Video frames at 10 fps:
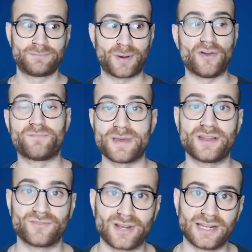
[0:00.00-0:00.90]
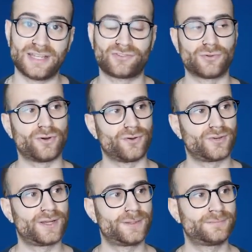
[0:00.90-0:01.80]
both being really sort of
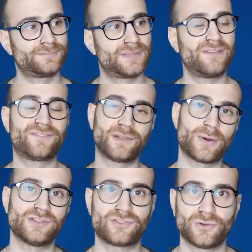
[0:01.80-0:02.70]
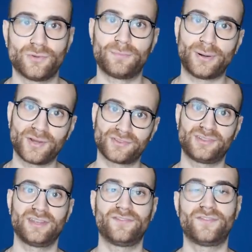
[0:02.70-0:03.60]
influential,
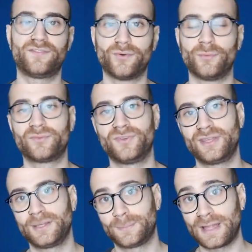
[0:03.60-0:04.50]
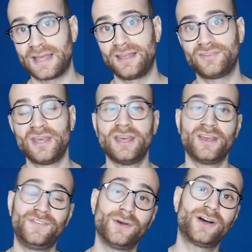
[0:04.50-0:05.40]
positive, forward-thinking players,
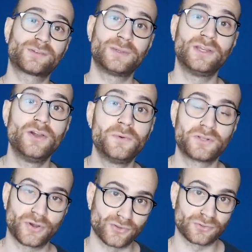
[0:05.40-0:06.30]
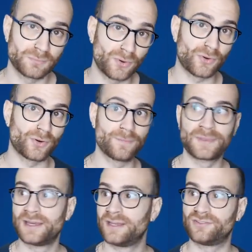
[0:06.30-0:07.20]
if you ask me who would cost more,
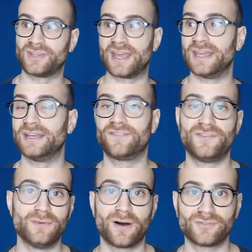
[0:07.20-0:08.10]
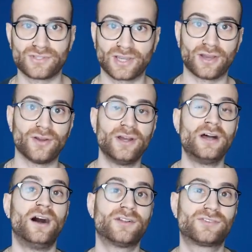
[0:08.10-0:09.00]
say a few months ago,
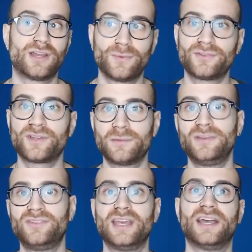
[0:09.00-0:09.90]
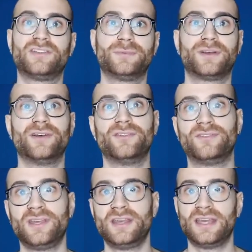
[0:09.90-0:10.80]
I'd say well it's going to be Ziyech
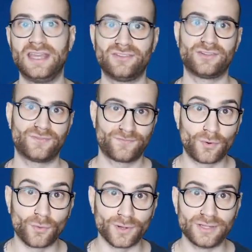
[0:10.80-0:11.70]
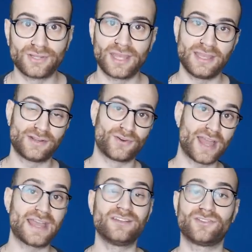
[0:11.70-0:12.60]
because he's a forward, he
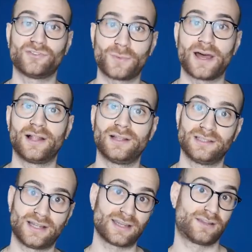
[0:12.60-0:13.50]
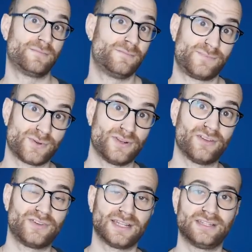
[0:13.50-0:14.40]
creates as well, like Bruno
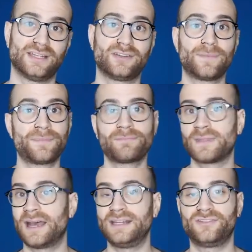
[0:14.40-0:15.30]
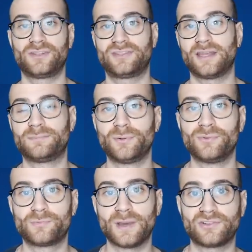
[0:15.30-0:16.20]
Fernandes and he's a dead
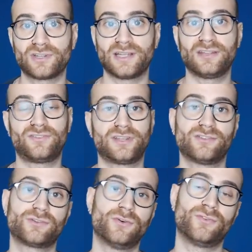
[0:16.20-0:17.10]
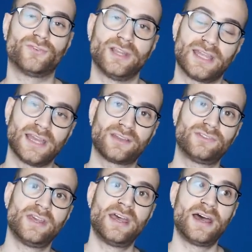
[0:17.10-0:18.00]
ball specialist, can score free
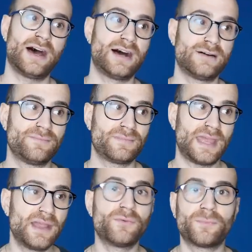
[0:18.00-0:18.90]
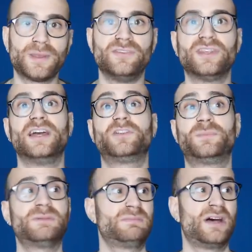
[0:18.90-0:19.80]
kicks, um, it will be Ziyech.
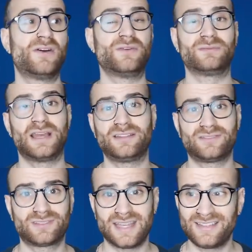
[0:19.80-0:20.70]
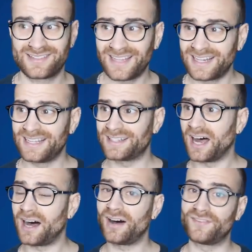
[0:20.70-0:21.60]
But no, he's nearly
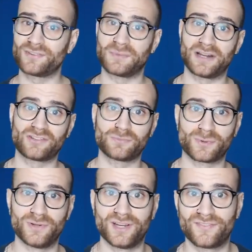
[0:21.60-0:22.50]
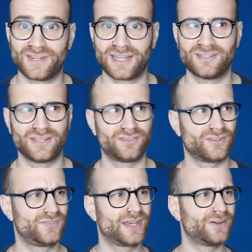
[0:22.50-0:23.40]
half as much as Bruno Fernandes.
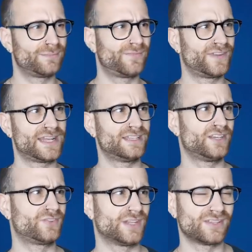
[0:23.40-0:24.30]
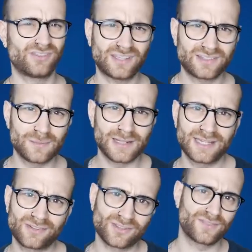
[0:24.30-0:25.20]
If they got Fernandes for like 60
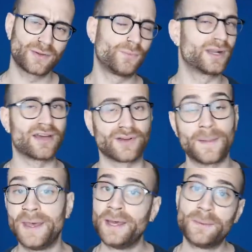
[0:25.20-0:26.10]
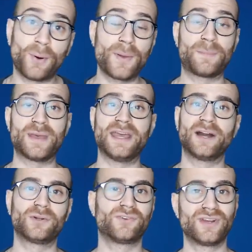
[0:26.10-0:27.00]
million or something, whatever. Point being,
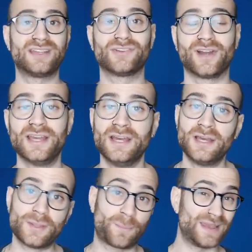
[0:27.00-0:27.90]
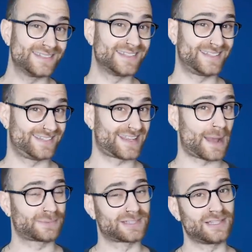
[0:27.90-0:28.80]
I want to reiterate, the business is
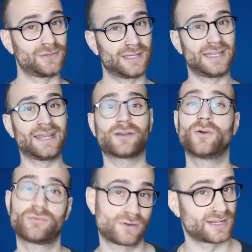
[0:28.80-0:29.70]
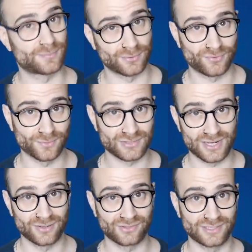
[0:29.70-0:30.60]
absolutely incredible from
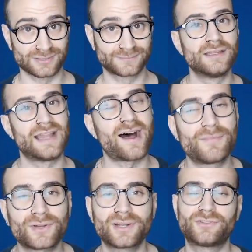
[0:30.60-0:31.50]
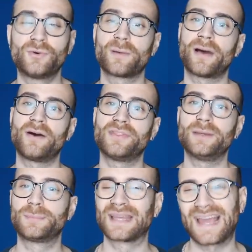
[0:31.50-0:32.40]
Chelsea. Now, I'm not going to talk about the
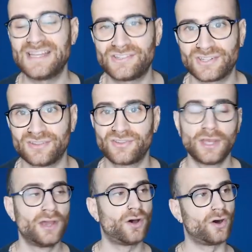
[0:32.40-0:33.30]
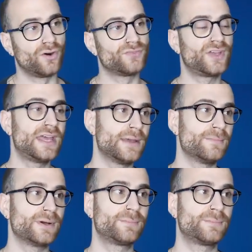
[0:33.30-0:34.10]
implications of him